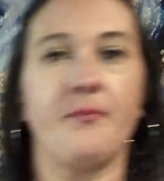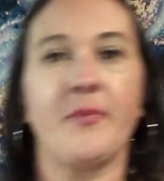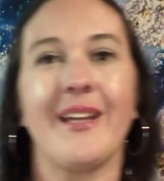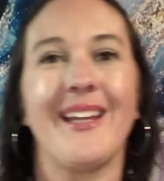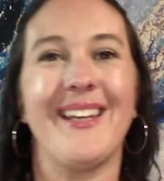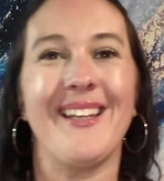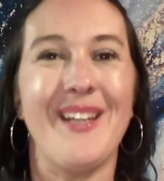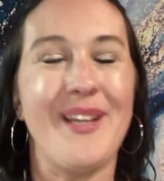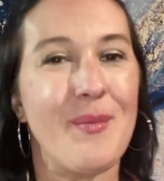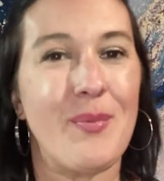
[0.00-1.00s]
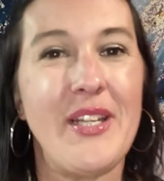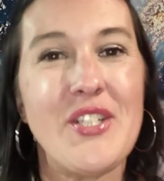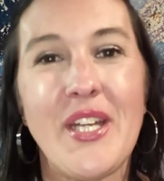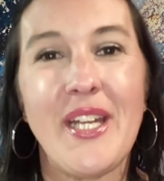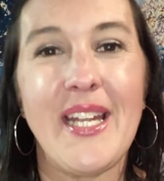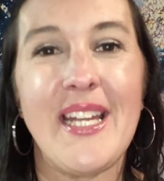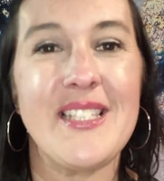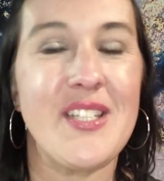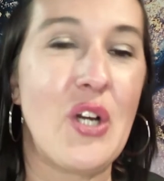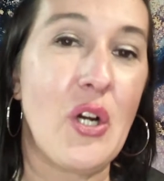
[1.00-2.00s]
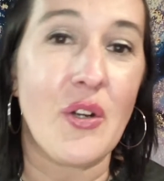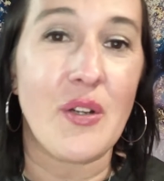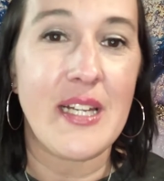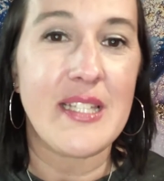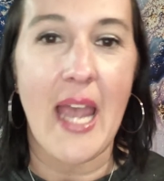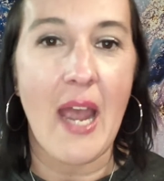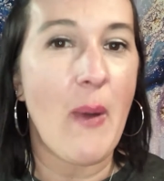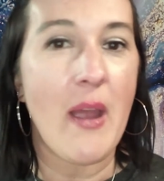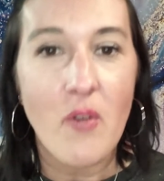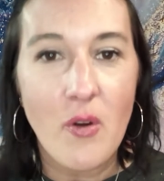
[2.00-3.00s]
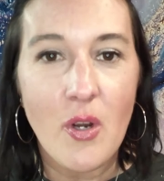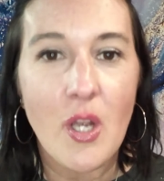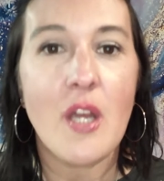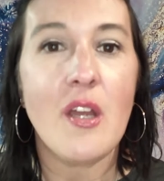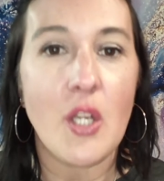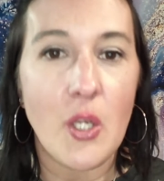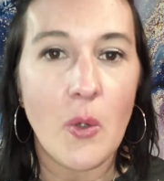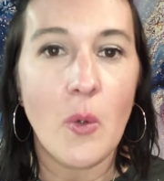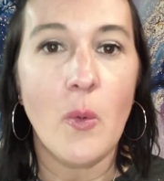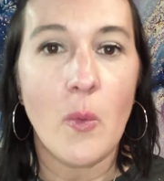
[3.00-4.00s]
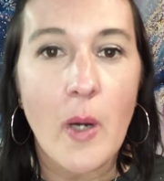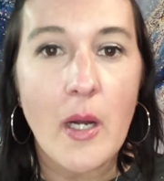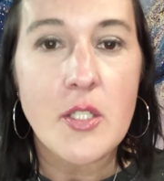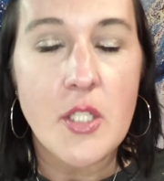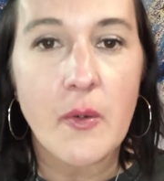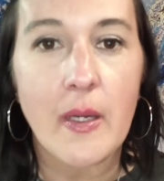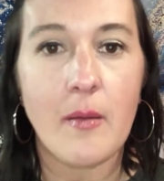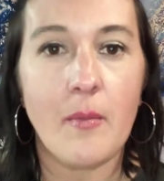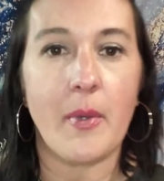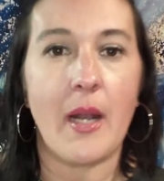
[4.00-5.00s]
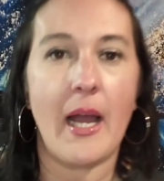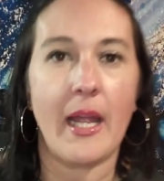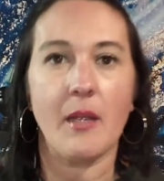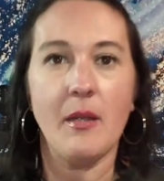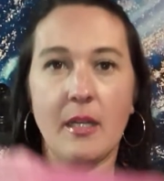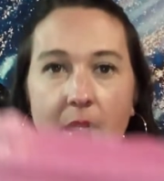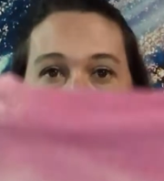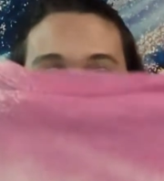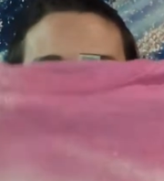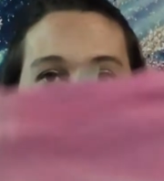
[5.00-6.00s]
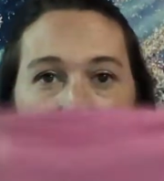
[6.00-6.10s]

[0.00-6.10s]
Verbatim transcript: Again, bleaching is an art. It's however you want to do it. But I am pretty